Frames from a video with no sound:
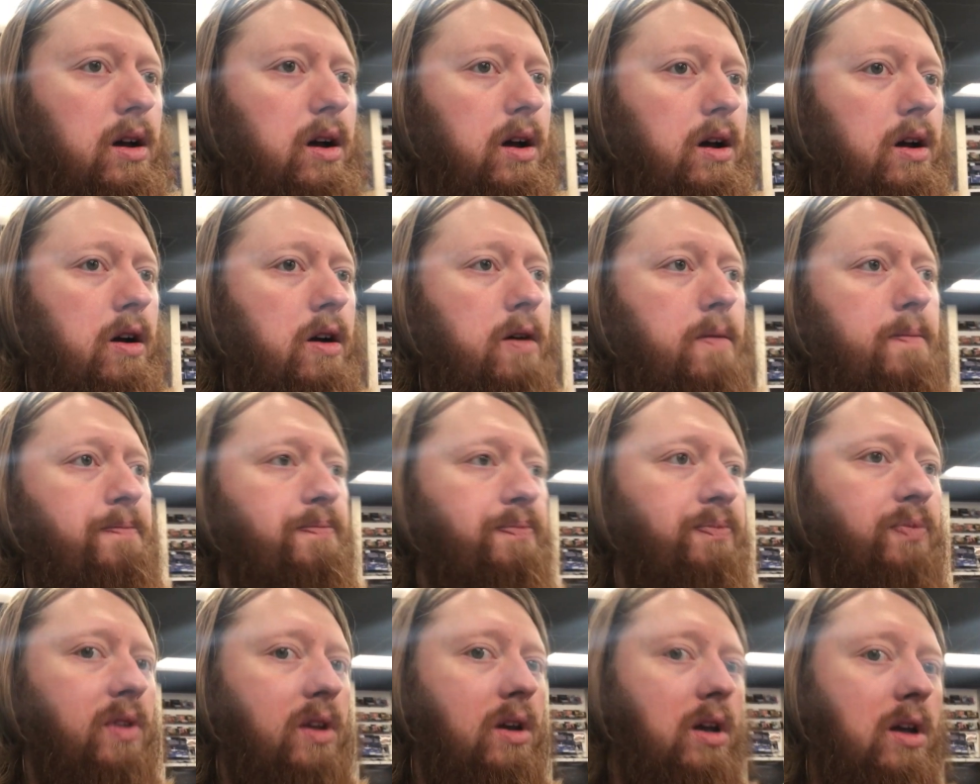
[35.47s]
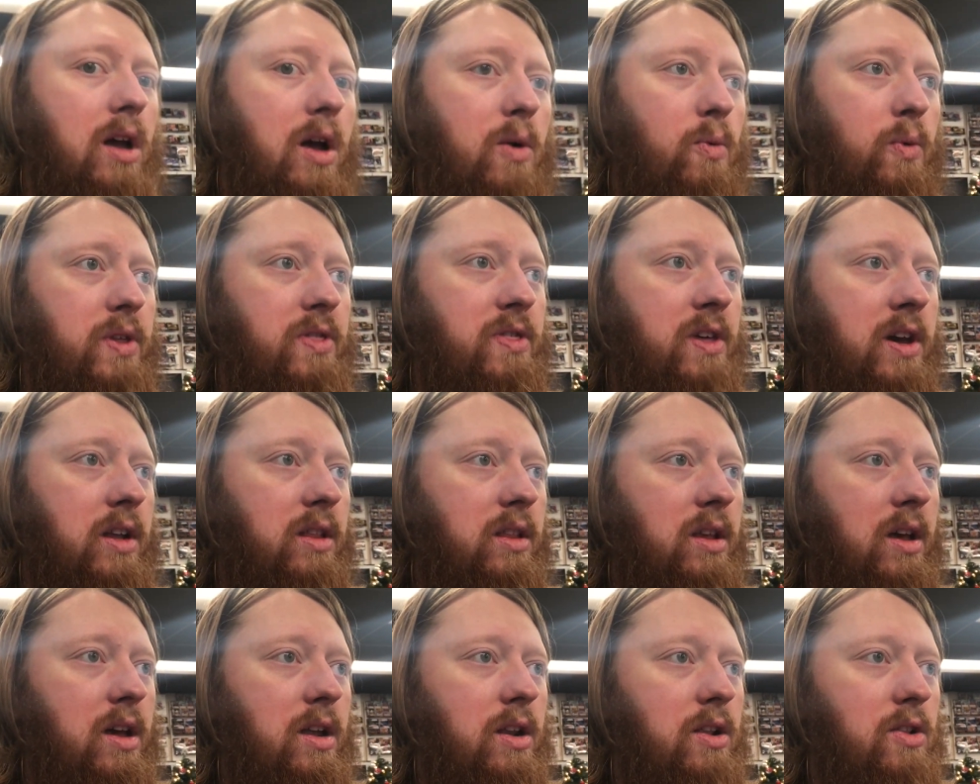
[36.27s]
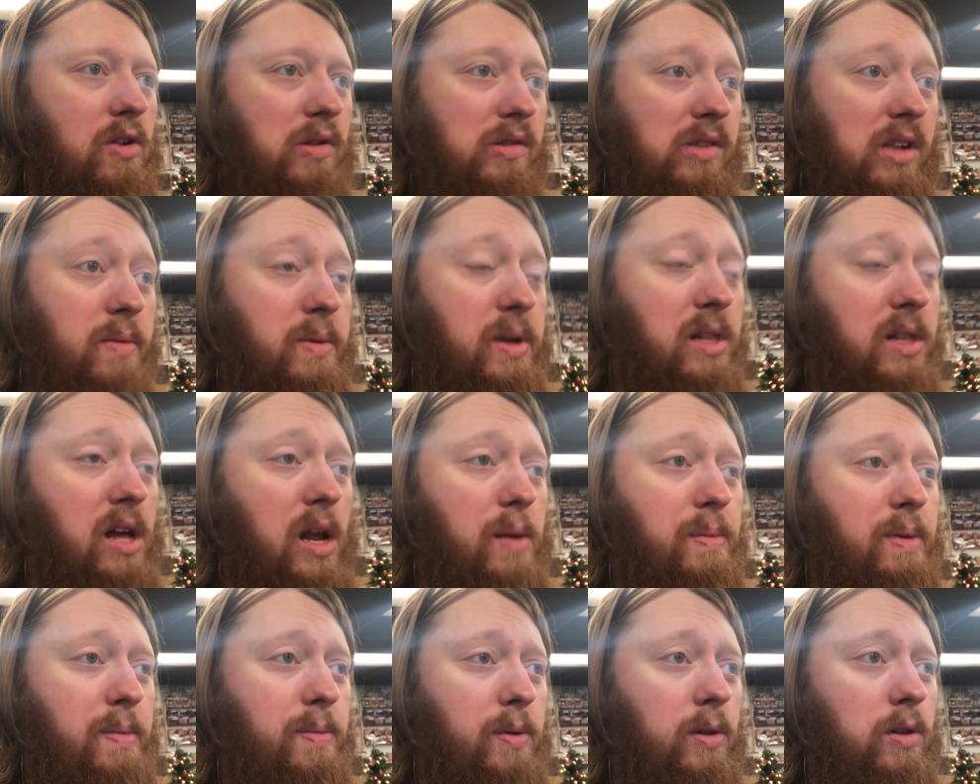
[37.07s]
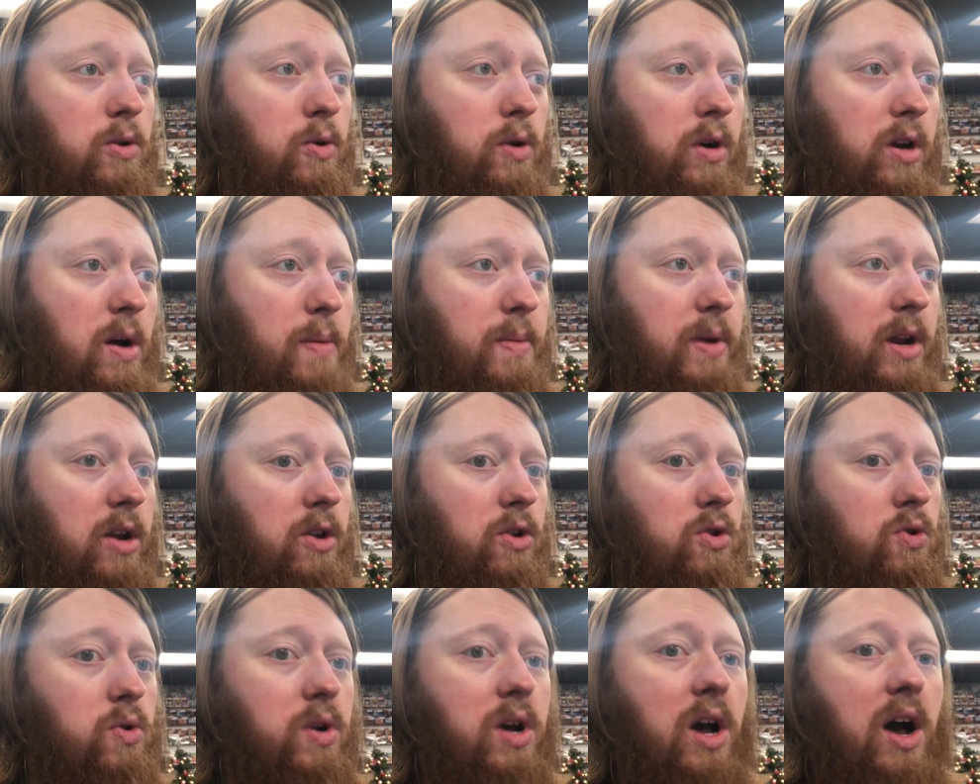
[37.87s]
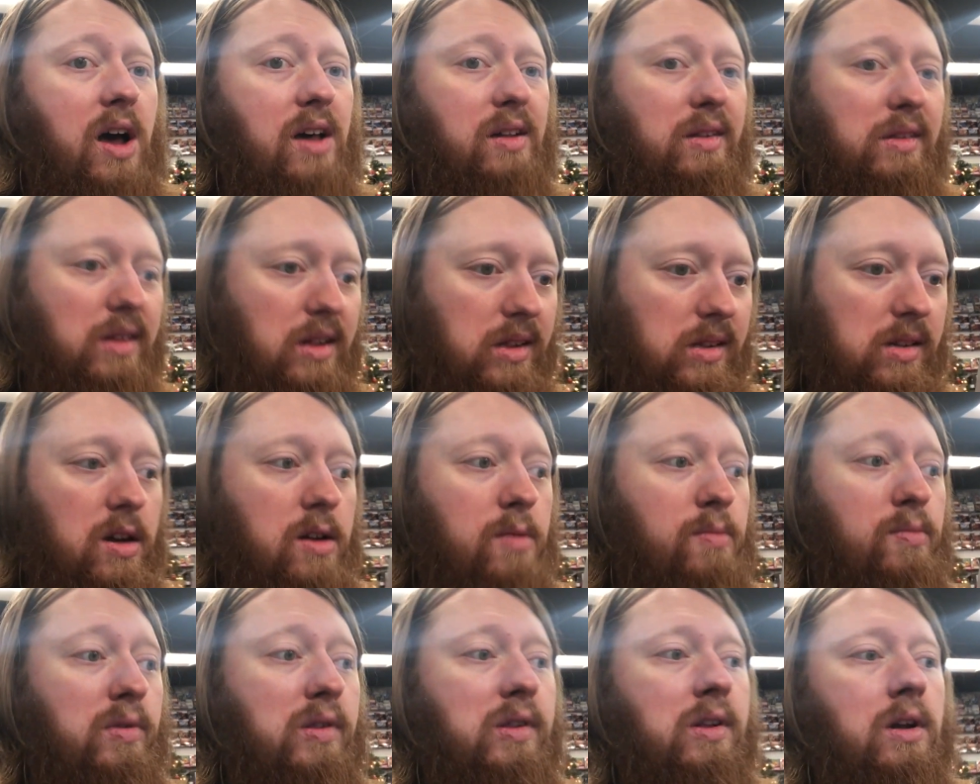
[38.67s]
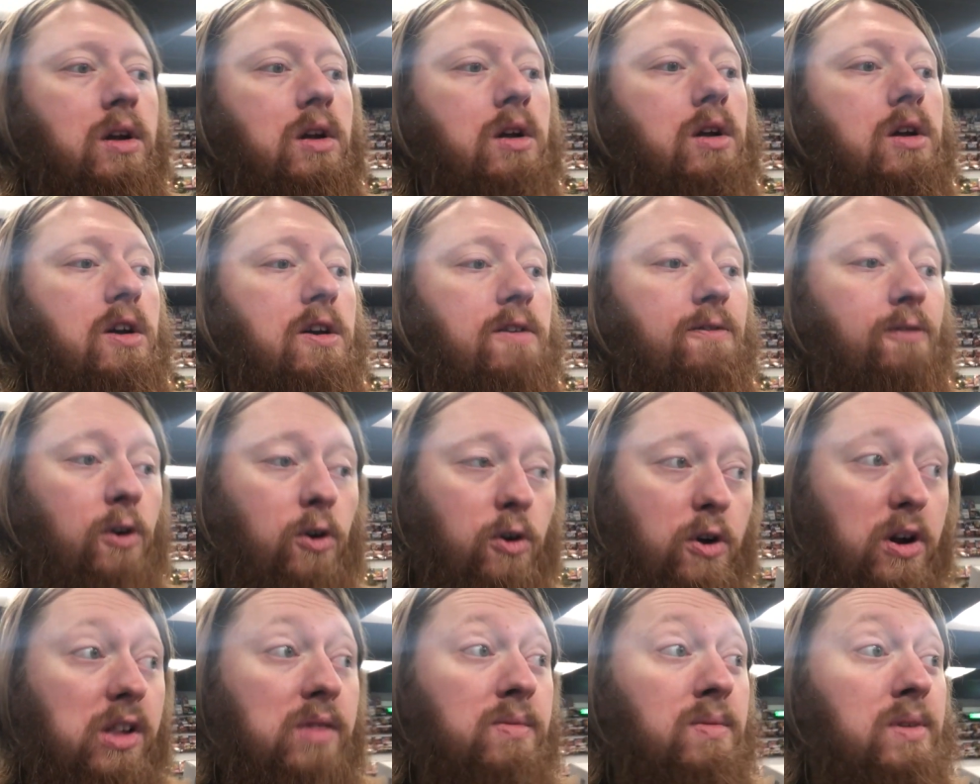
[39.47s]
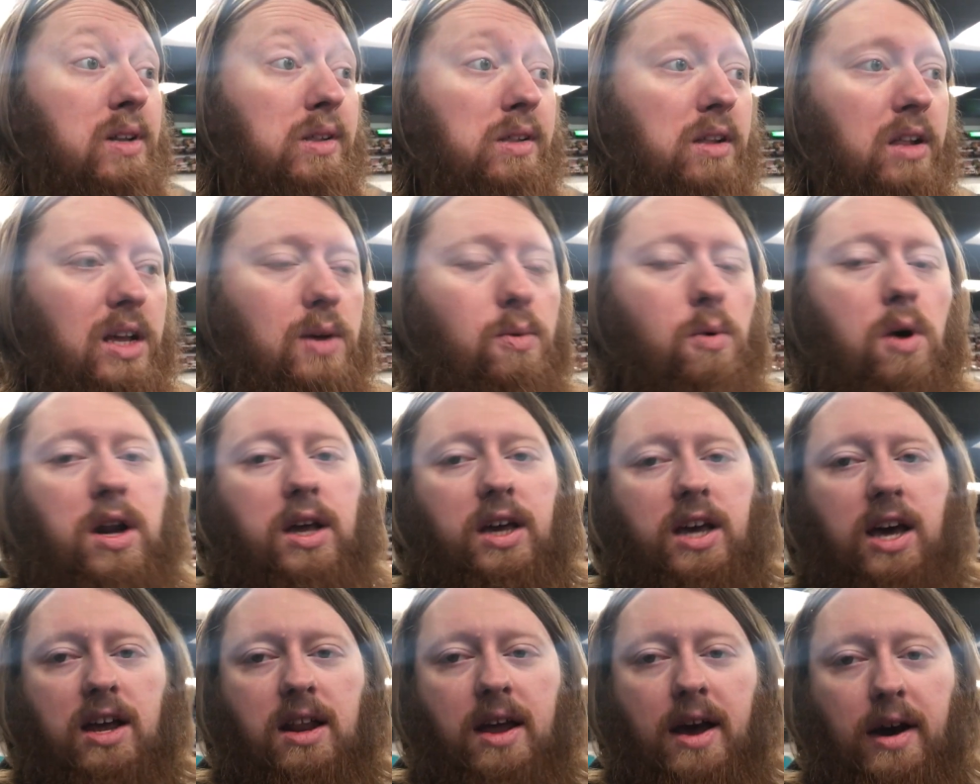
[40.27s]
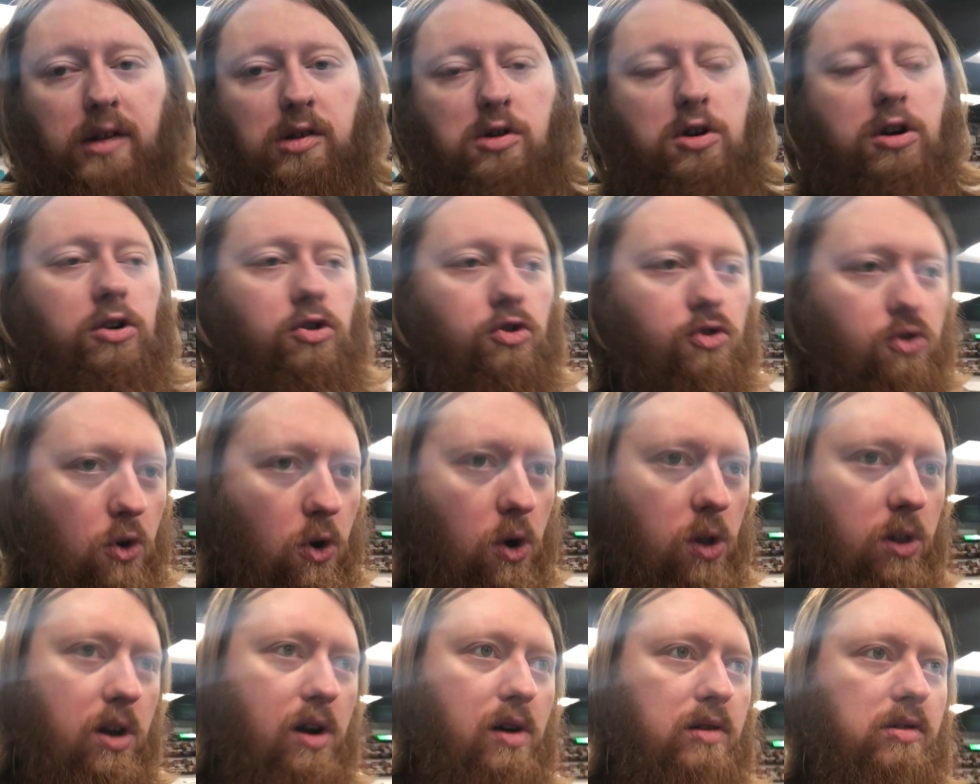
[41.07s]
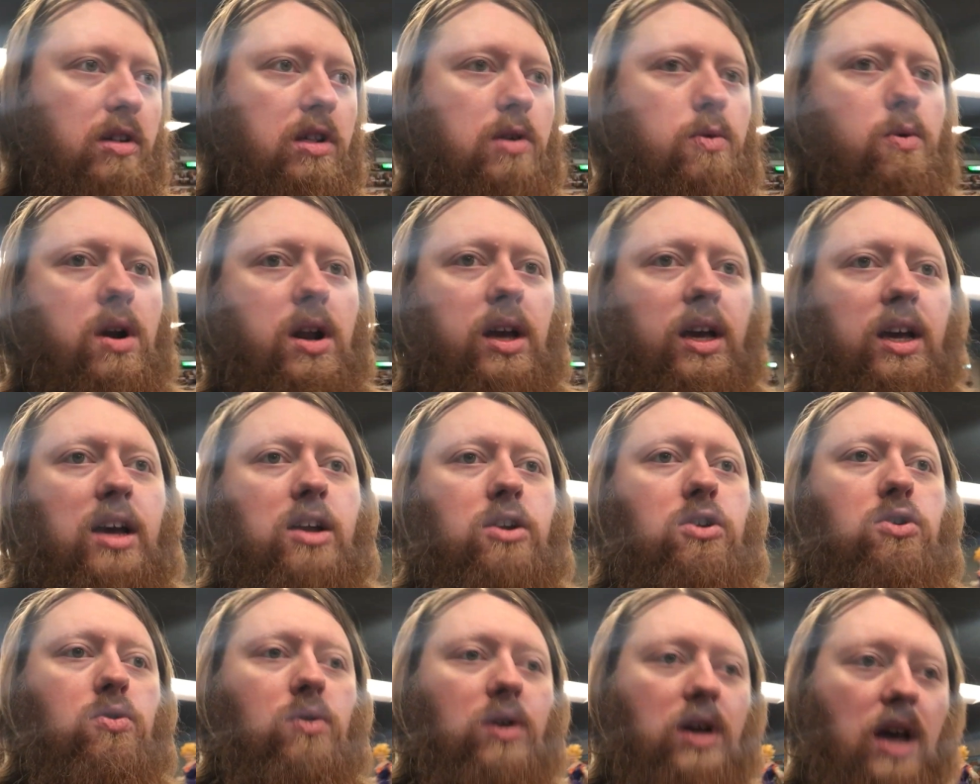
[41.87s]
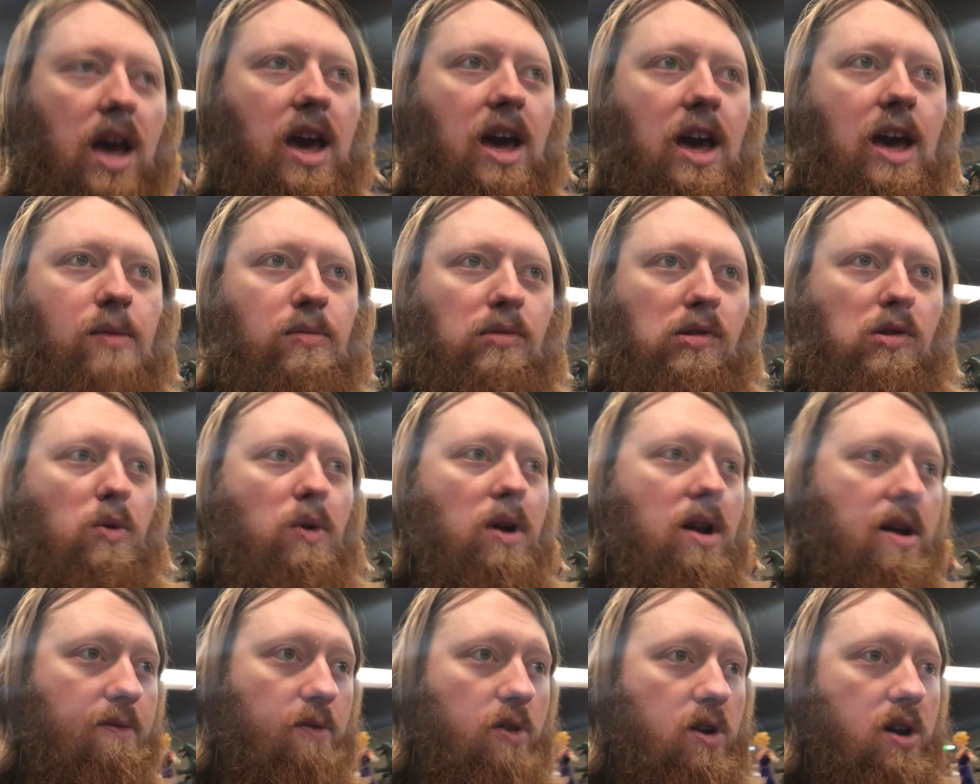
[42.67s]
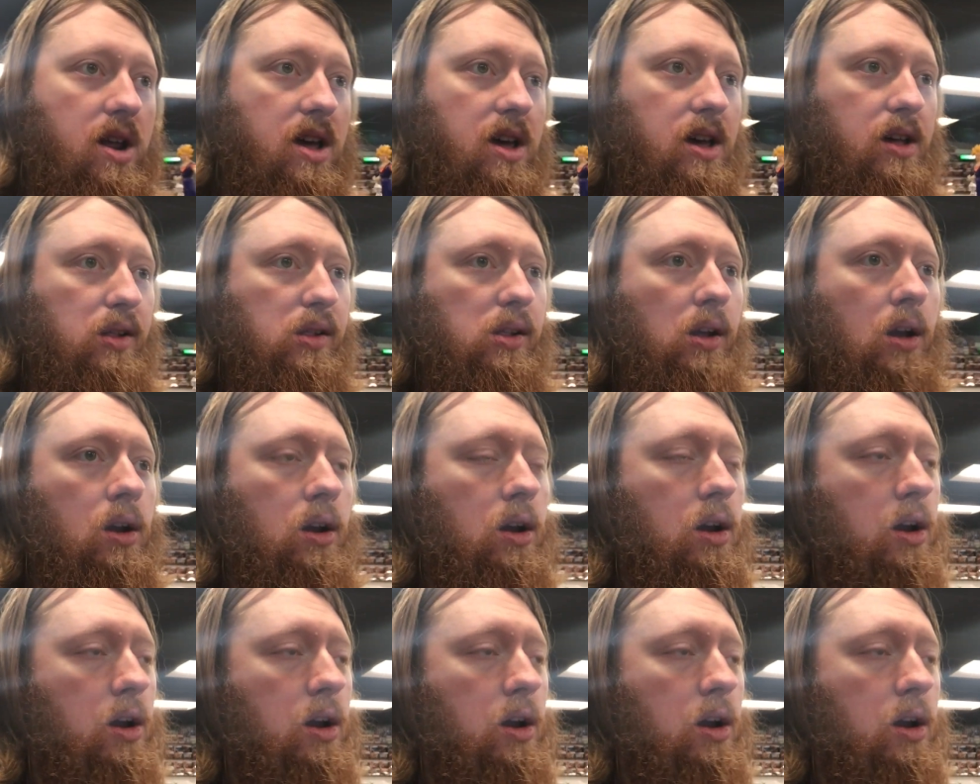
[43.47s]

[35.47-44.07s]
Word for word: Um, we think that there's going to be a lot of people who are coming in who got systems for Christmas and they want to get extra controllers or they want to get new games or whatever it is.